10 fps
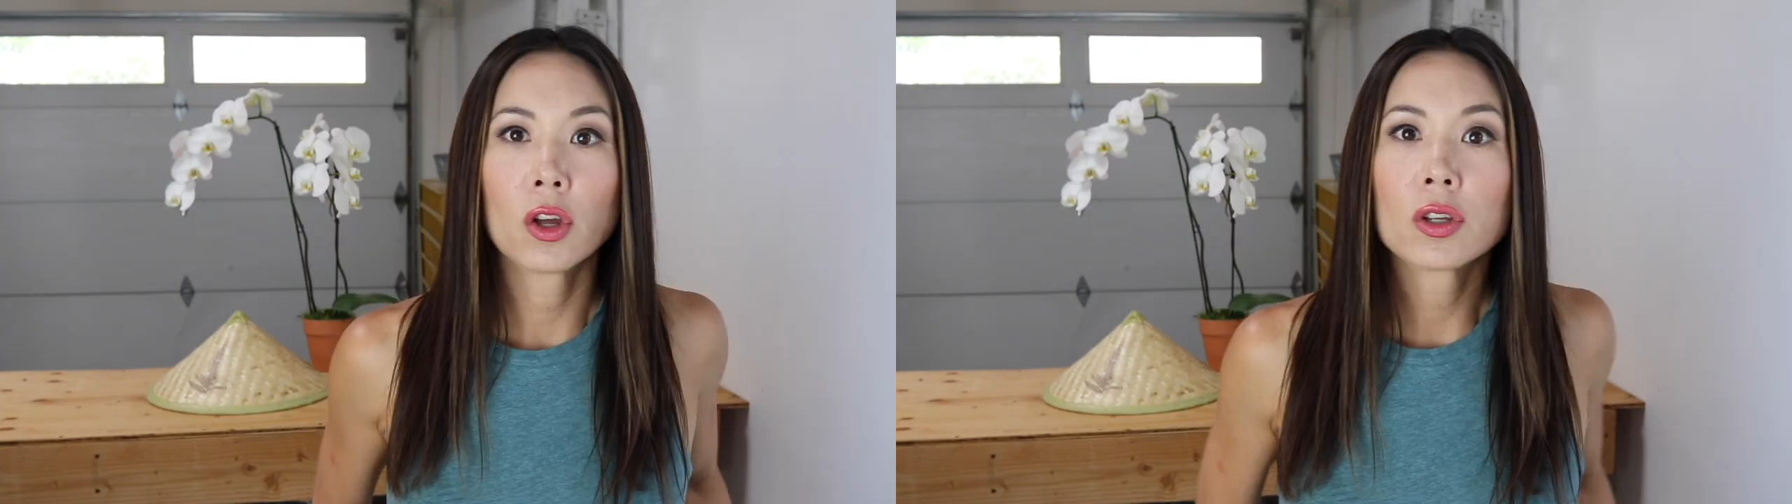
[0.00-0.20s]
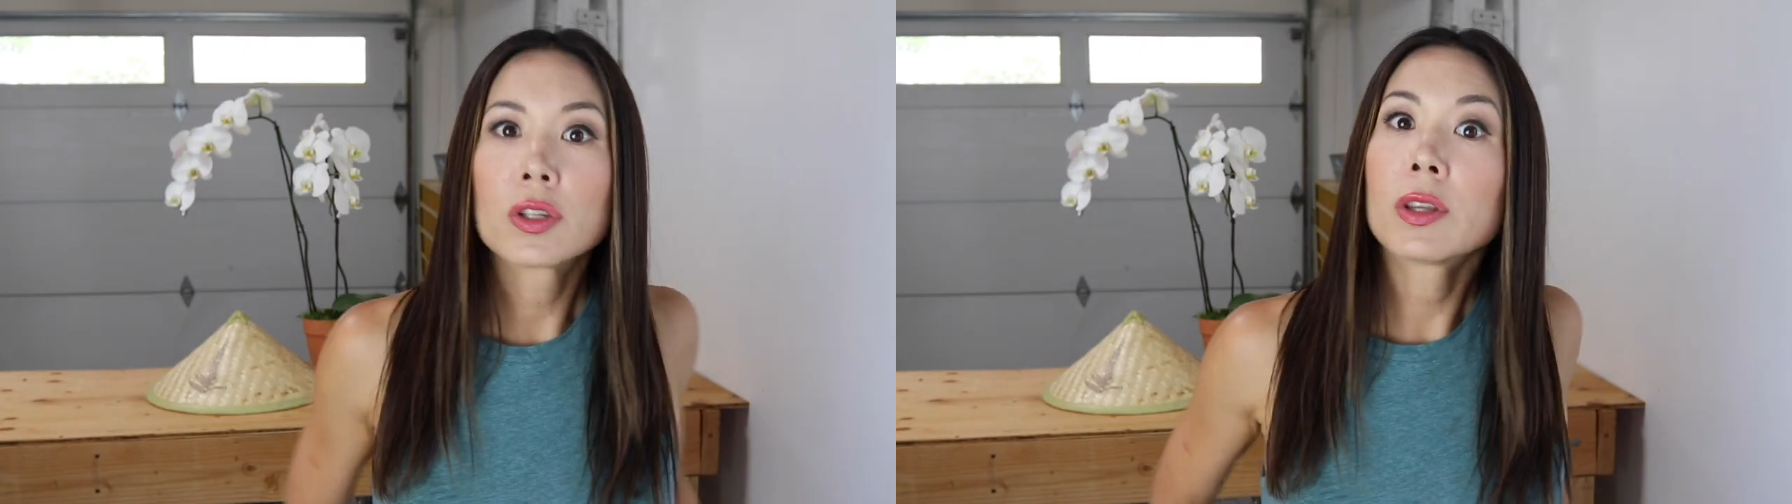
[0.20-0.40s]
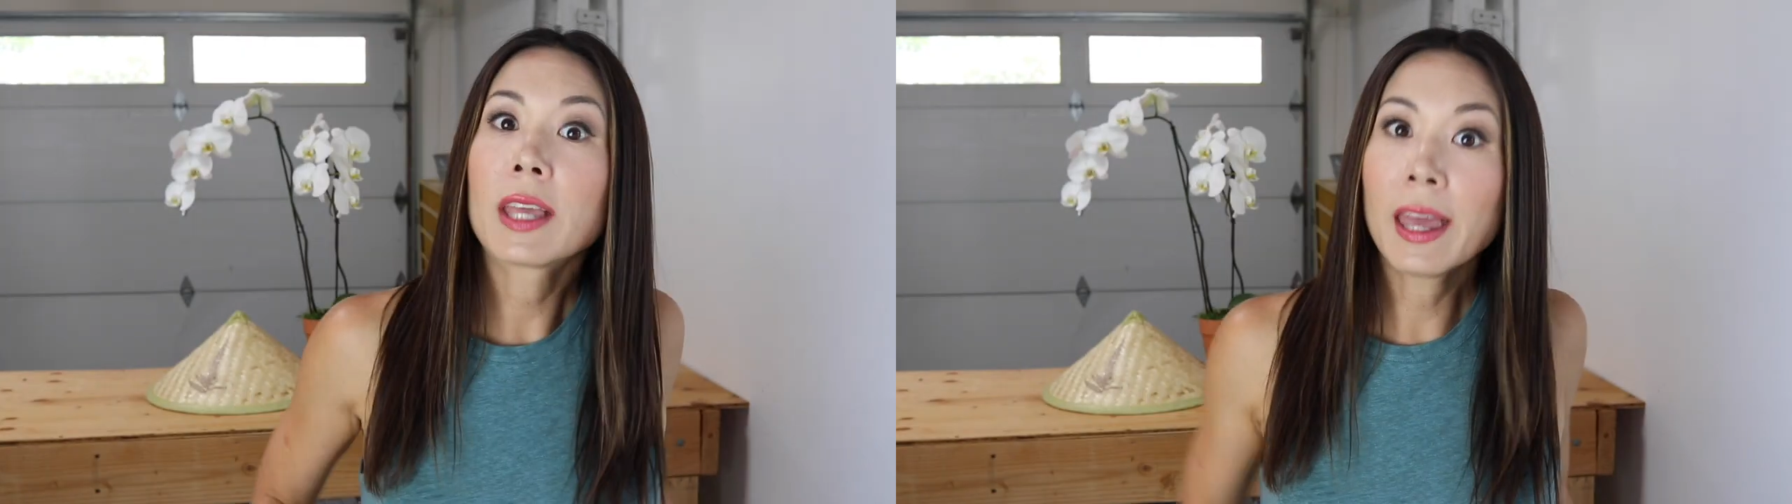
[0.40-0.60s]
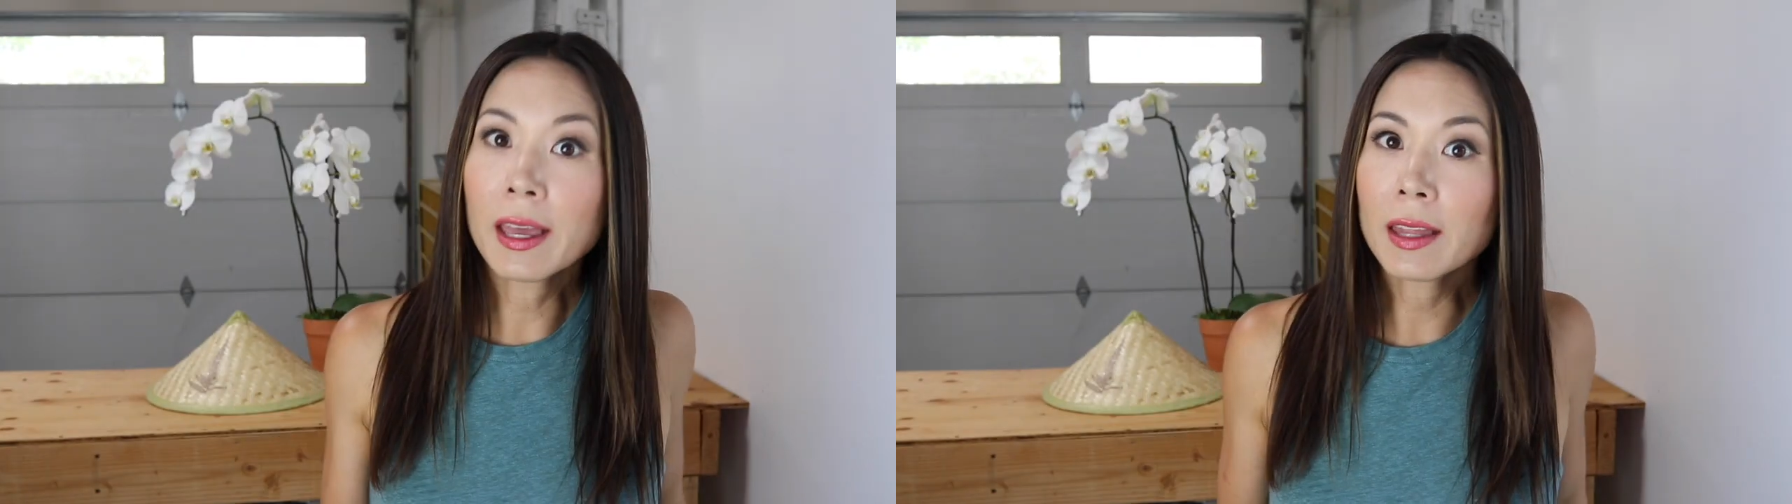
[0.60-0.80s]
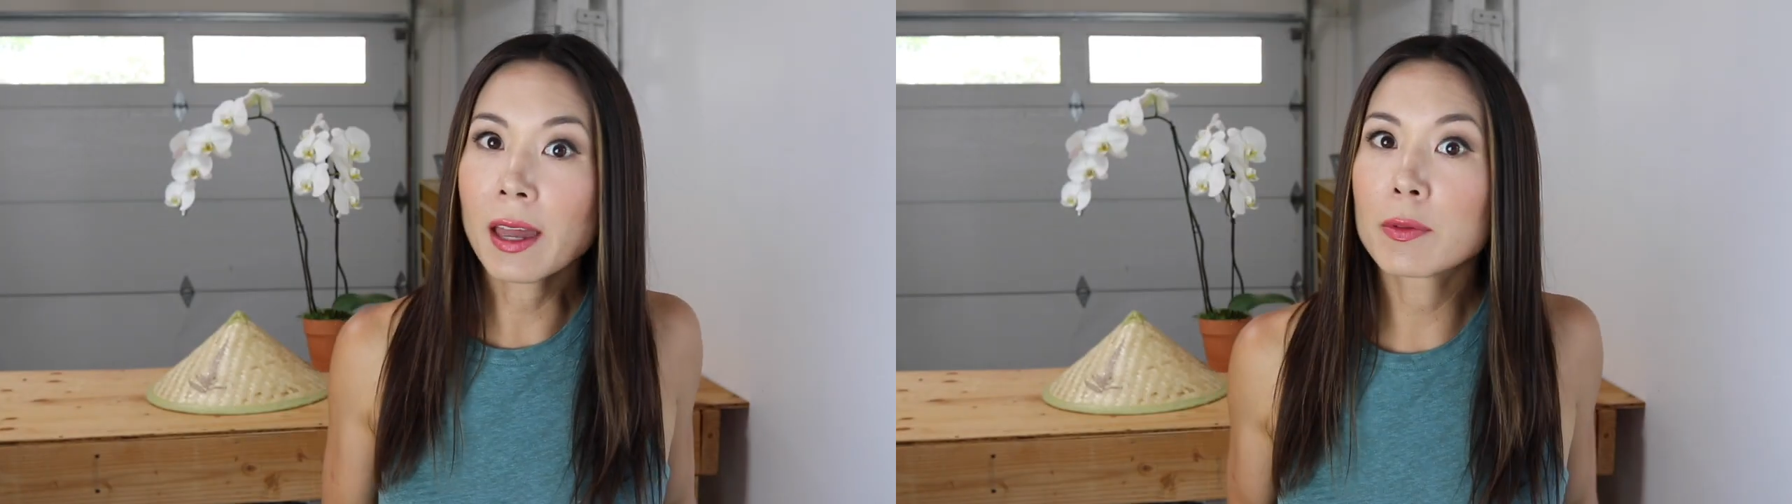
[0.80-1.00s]
So The
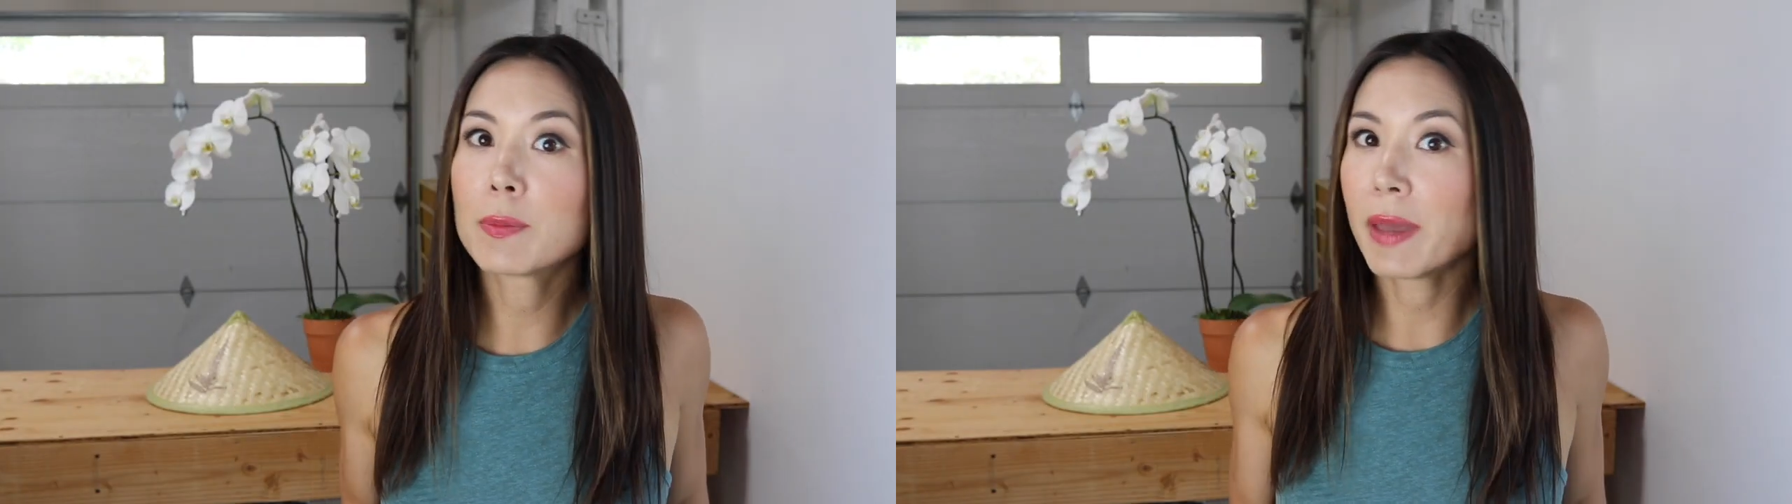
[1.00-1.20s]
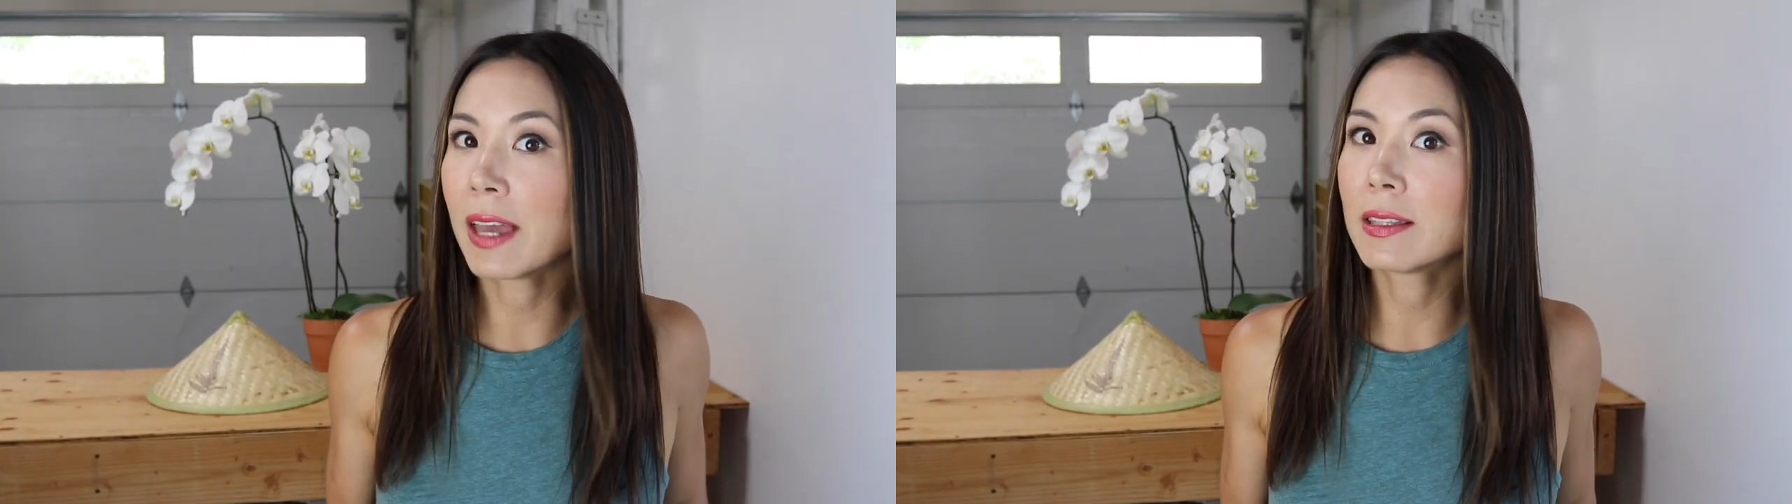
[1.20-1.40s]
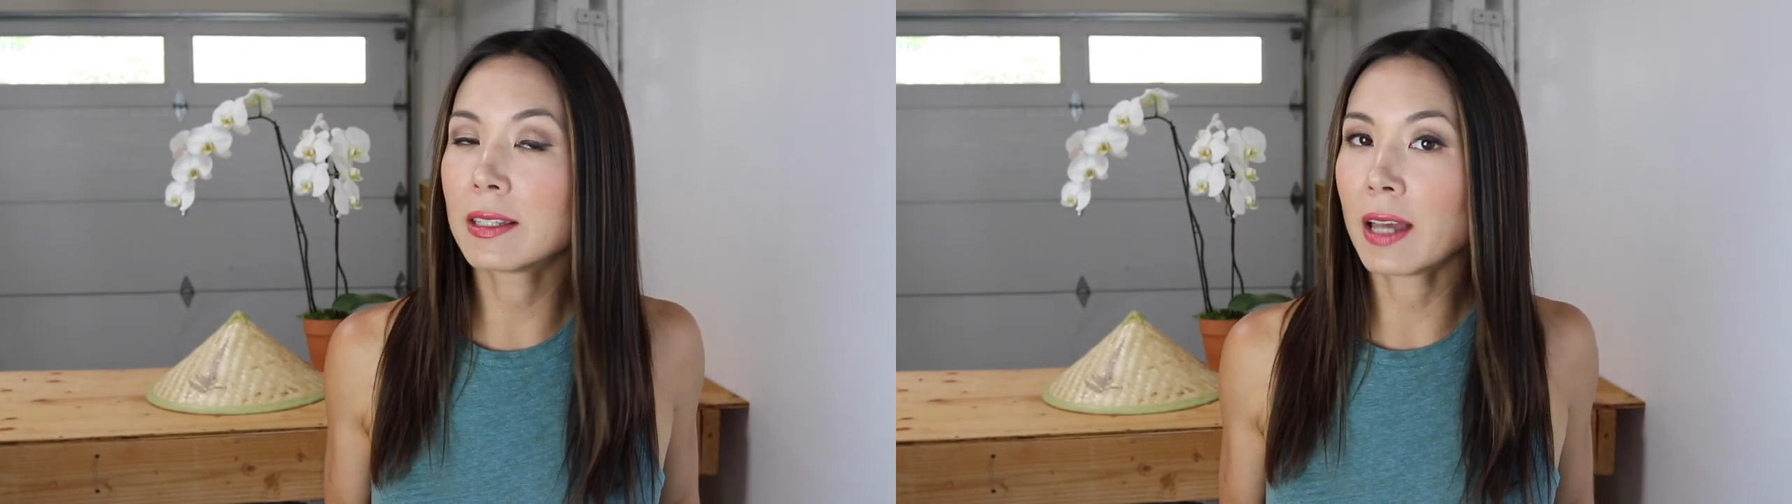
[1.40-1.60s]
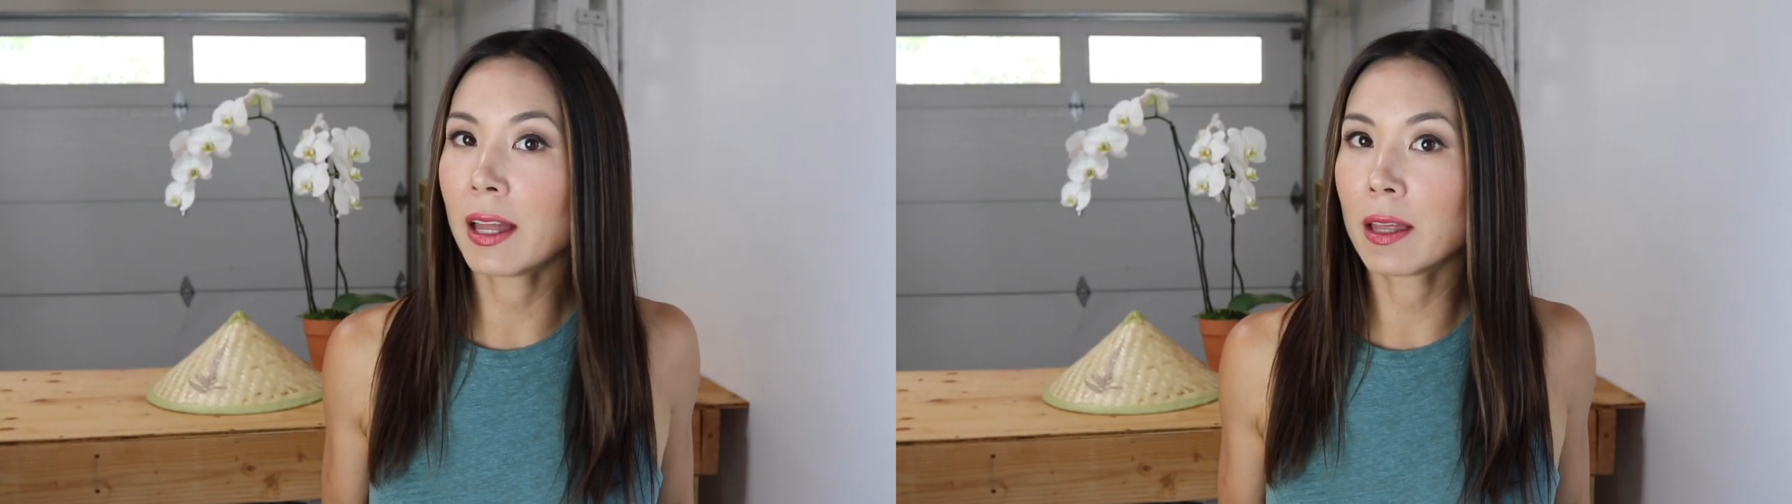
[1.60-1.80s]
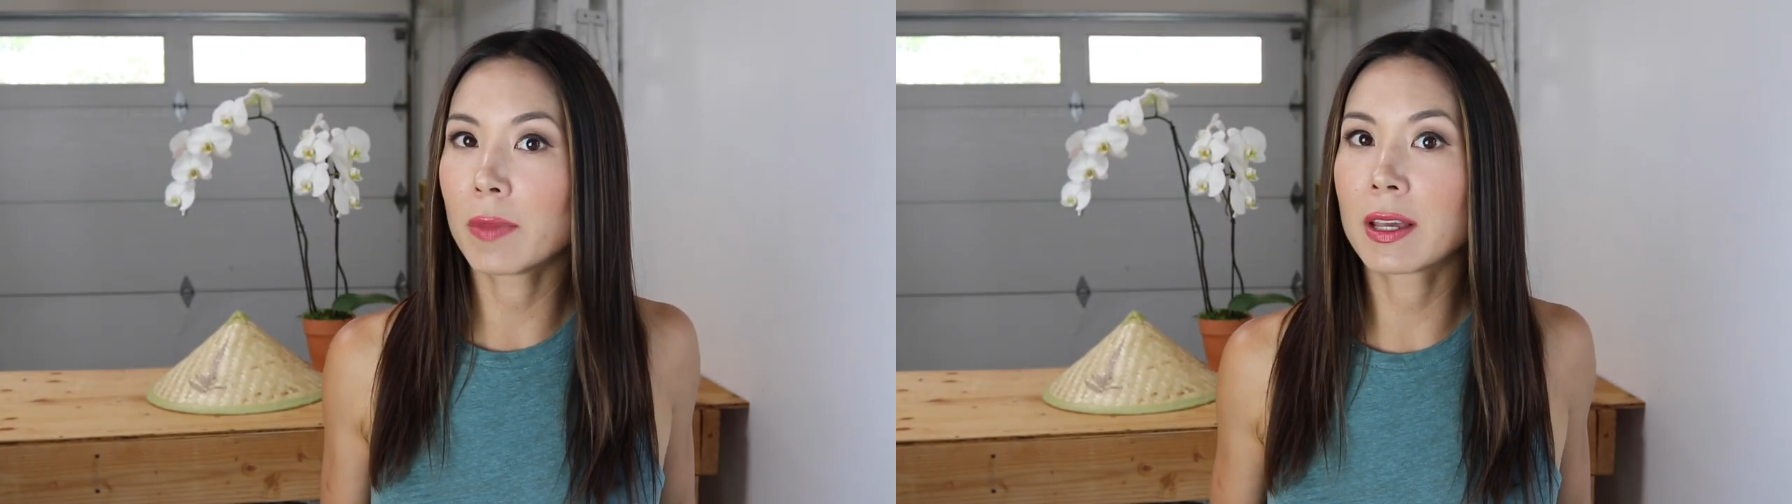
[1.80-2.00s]
King and I was banned in
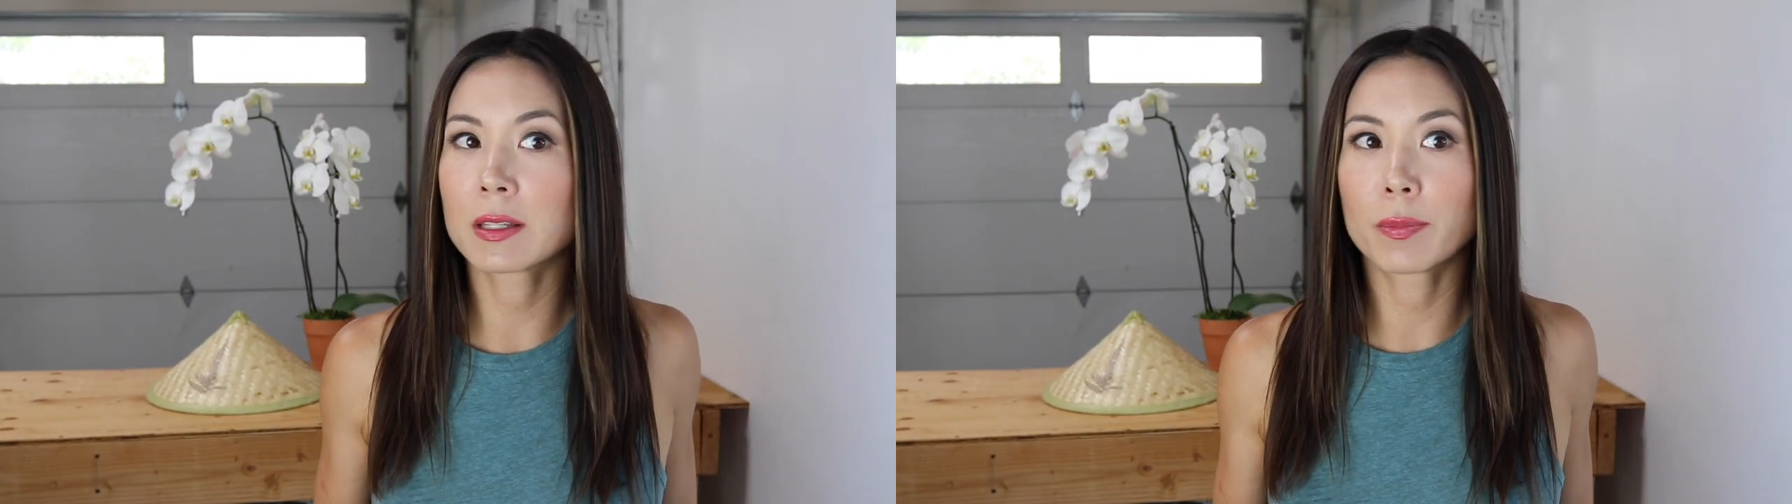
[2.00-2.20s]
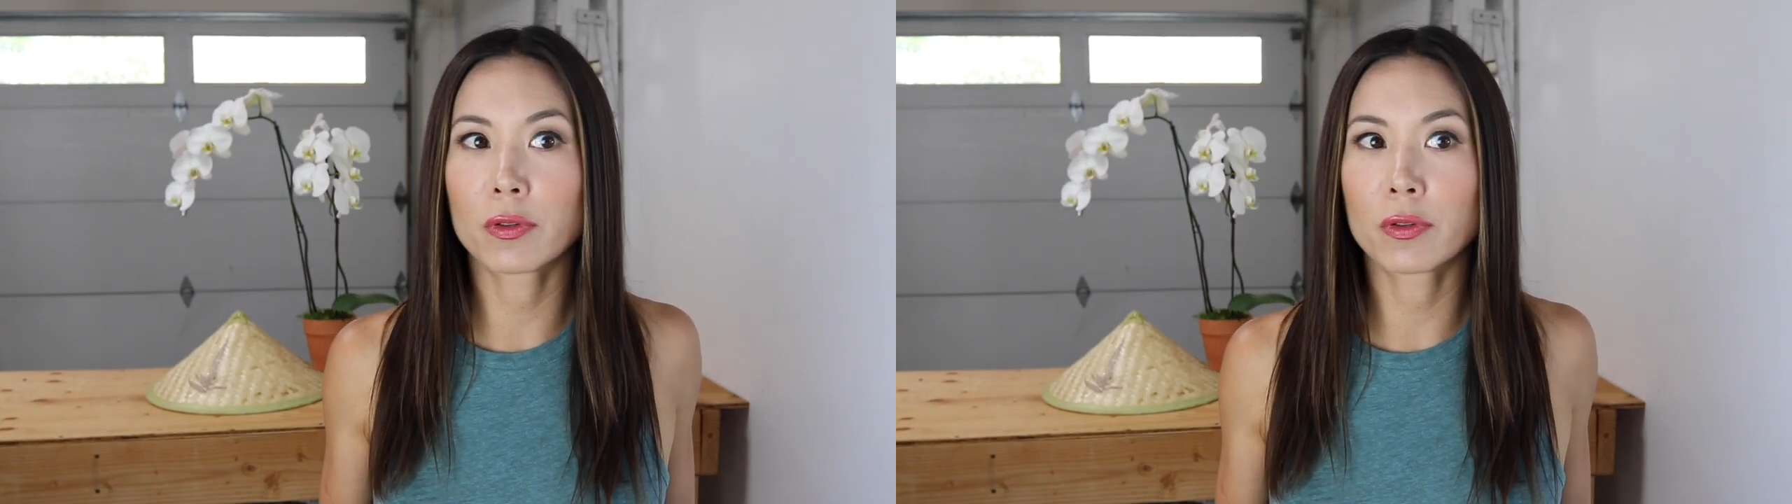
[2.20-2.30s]
Thailand because it